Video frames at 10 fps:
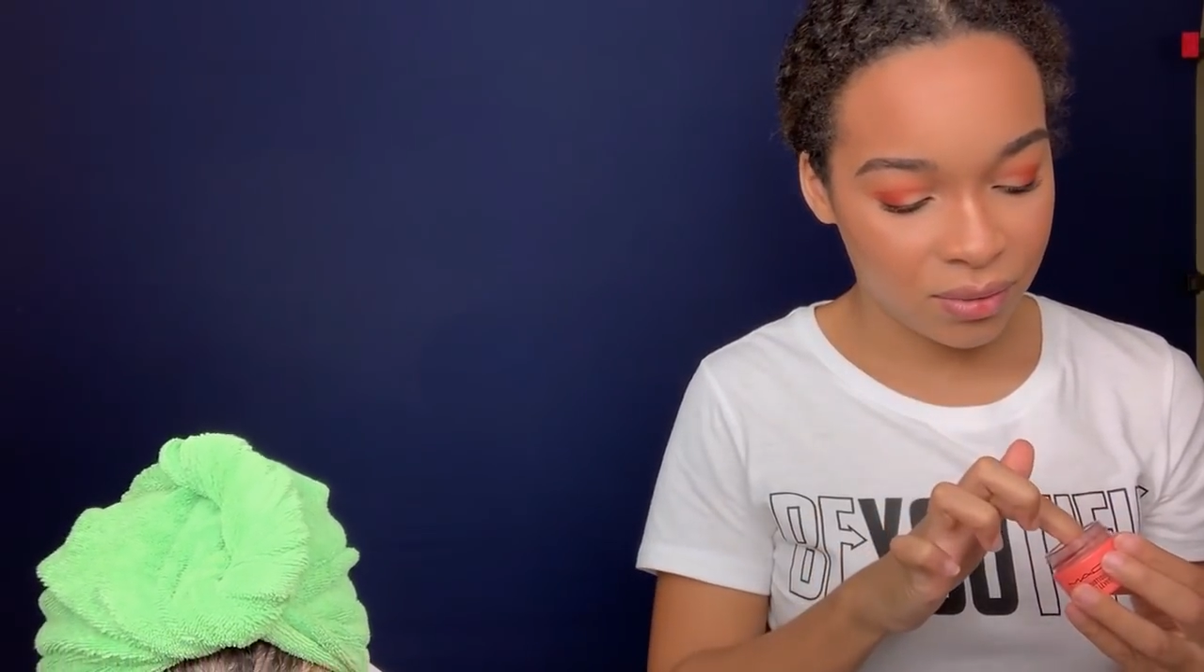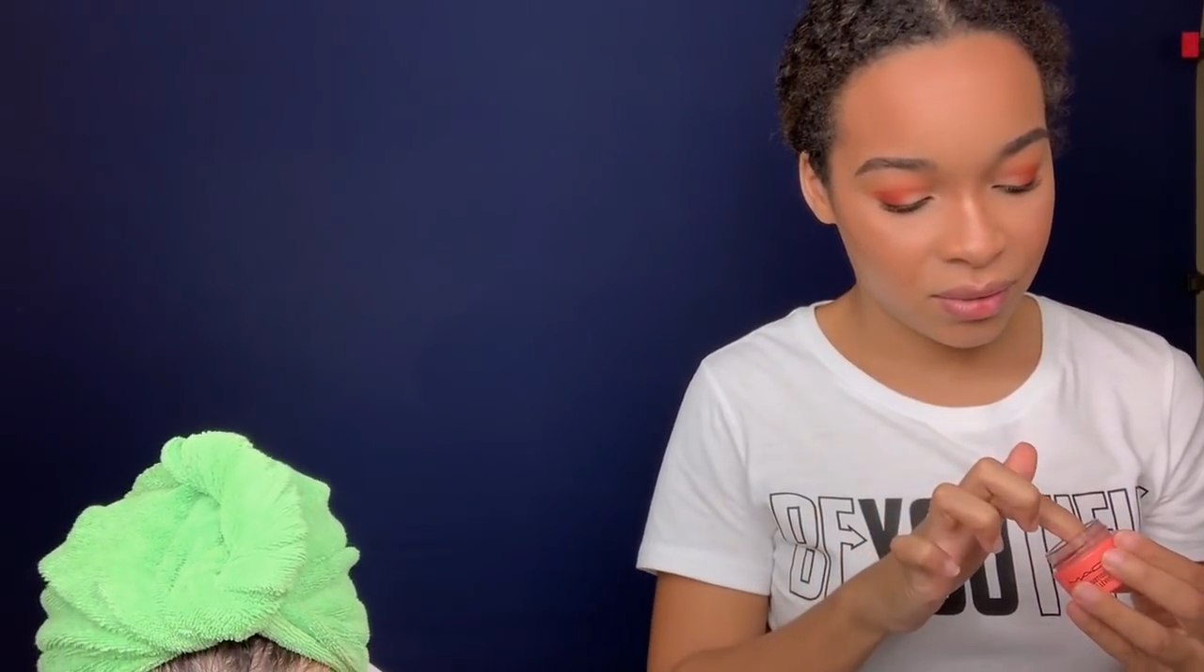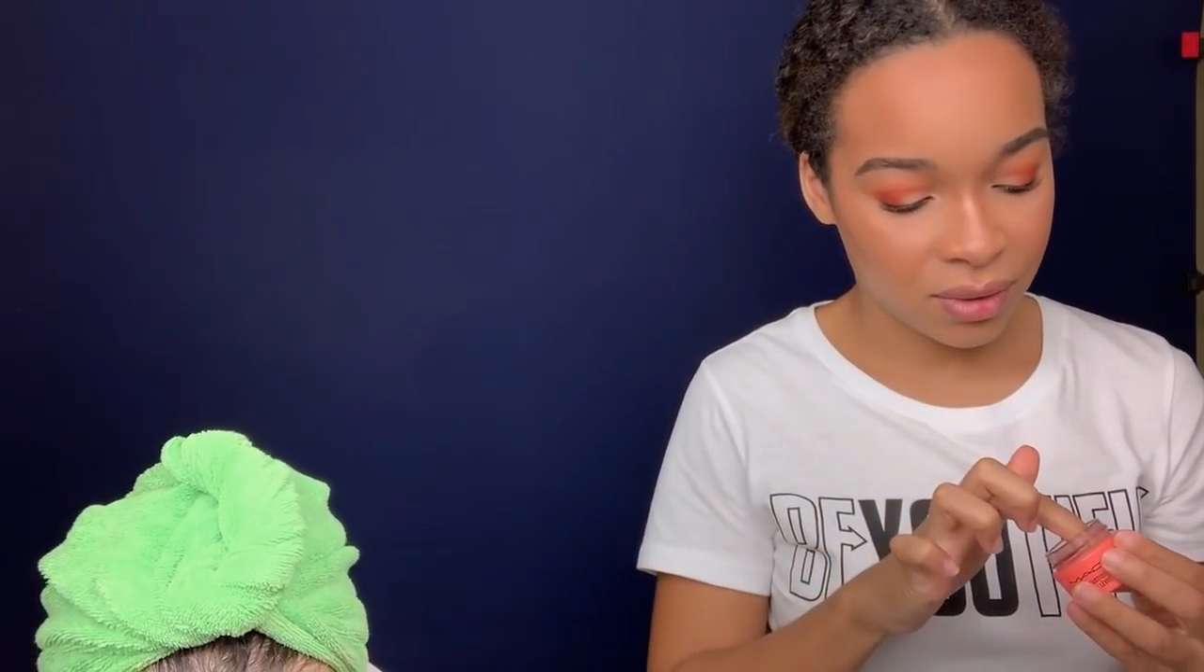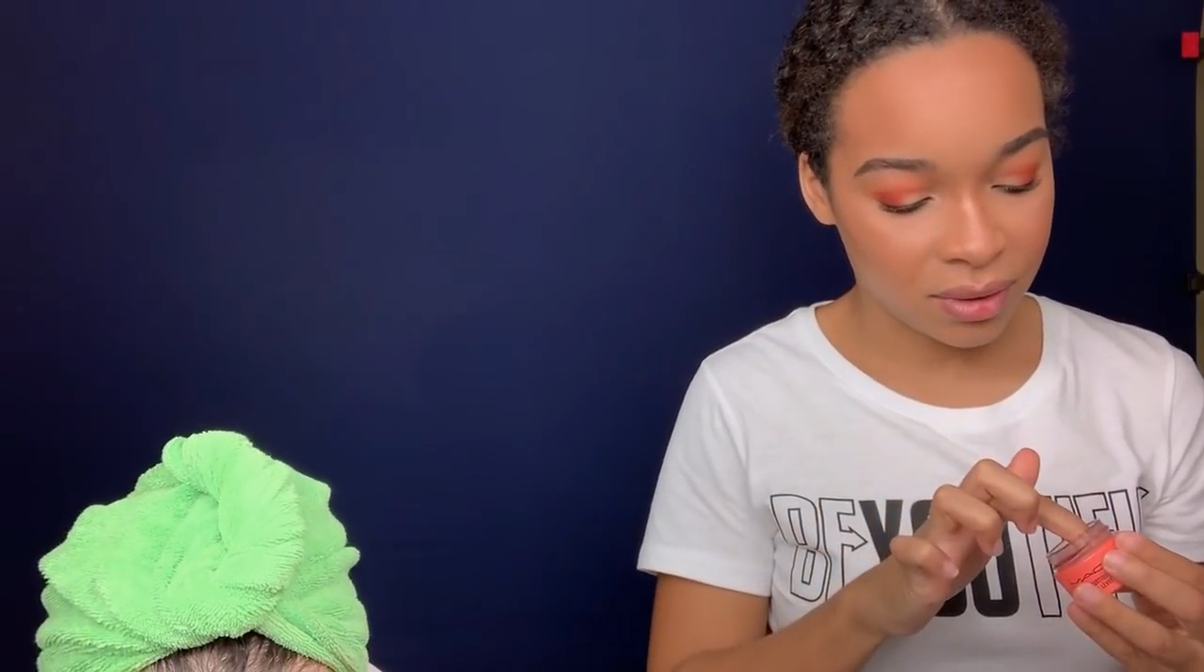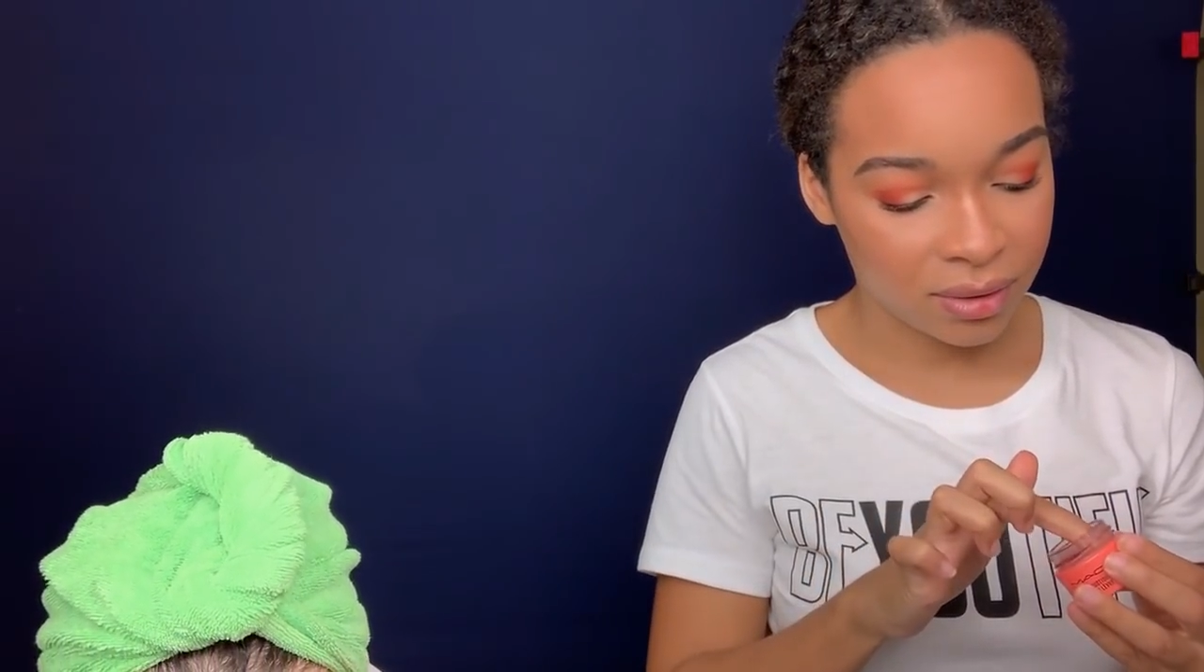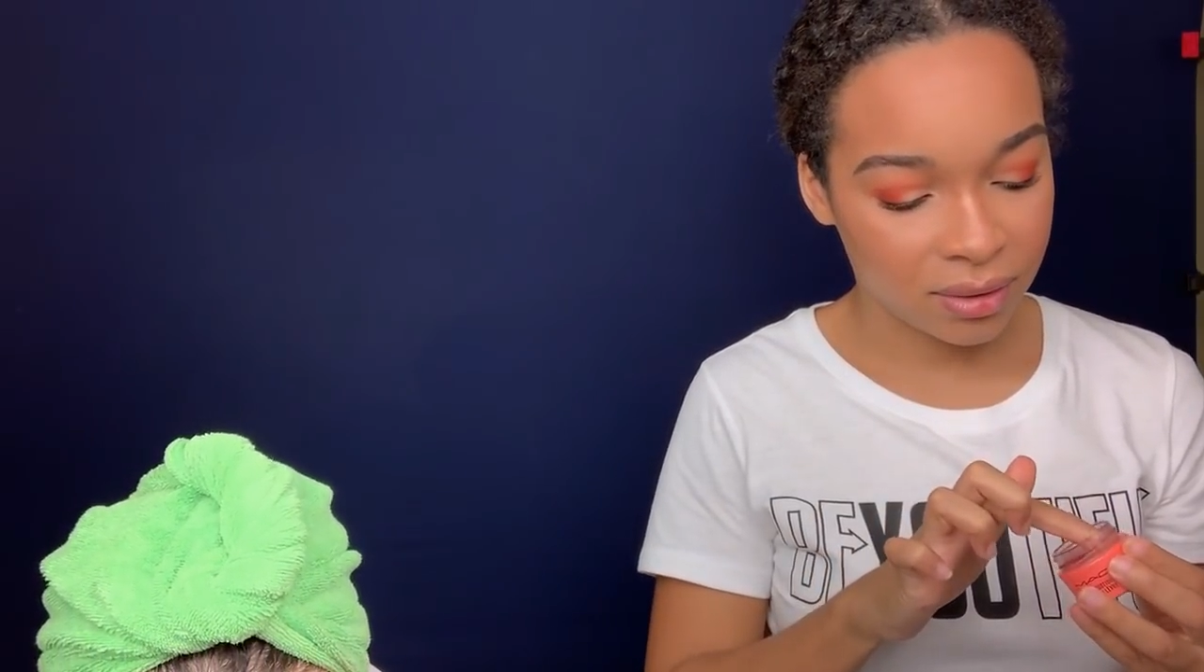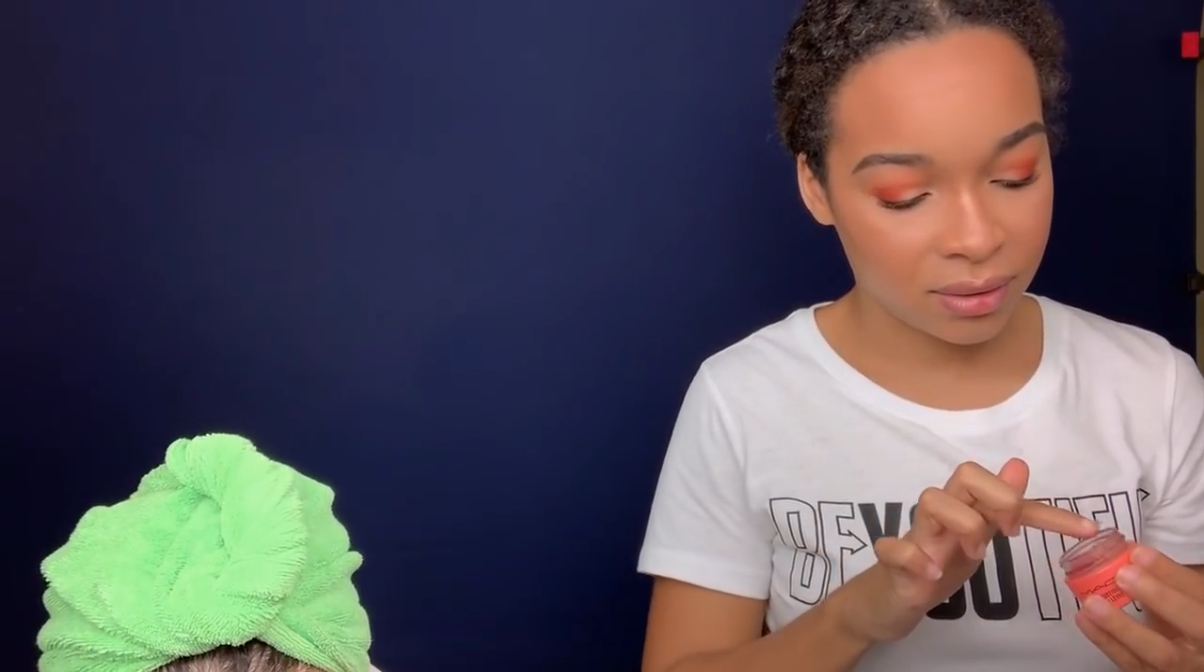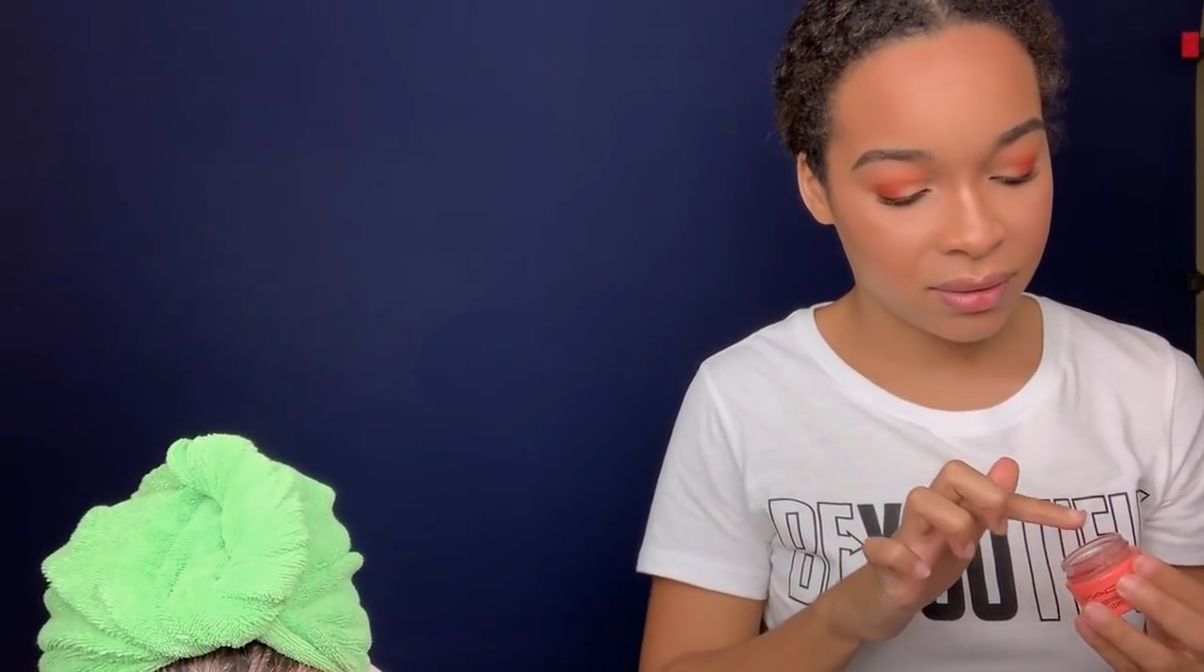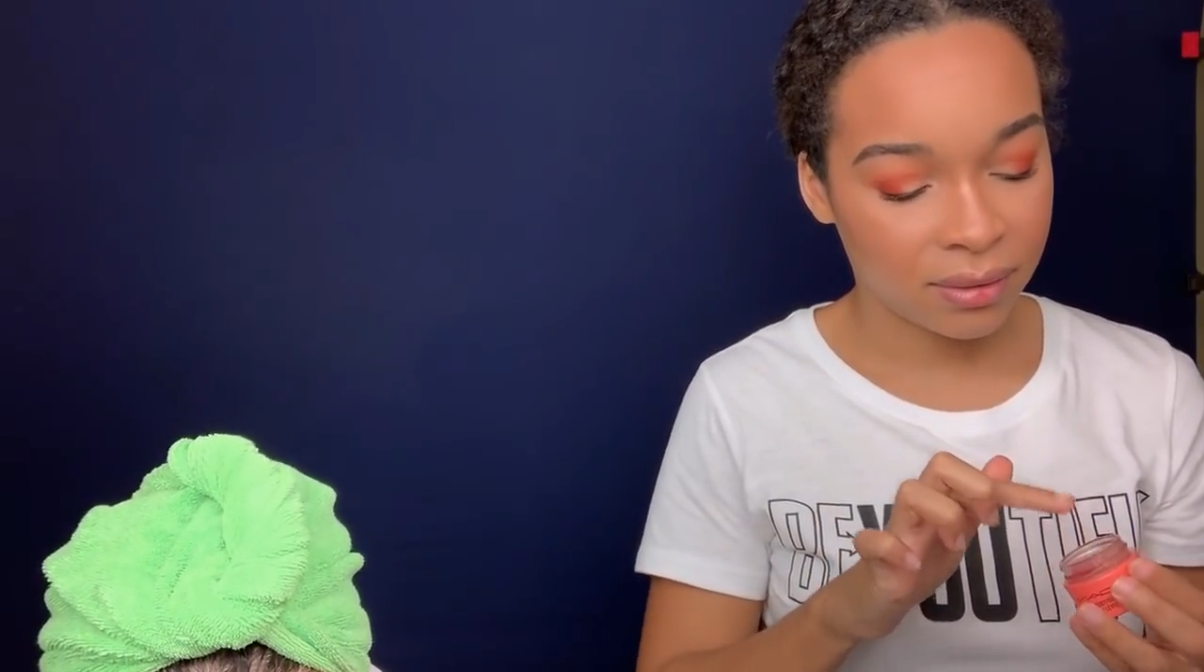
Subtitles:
crust.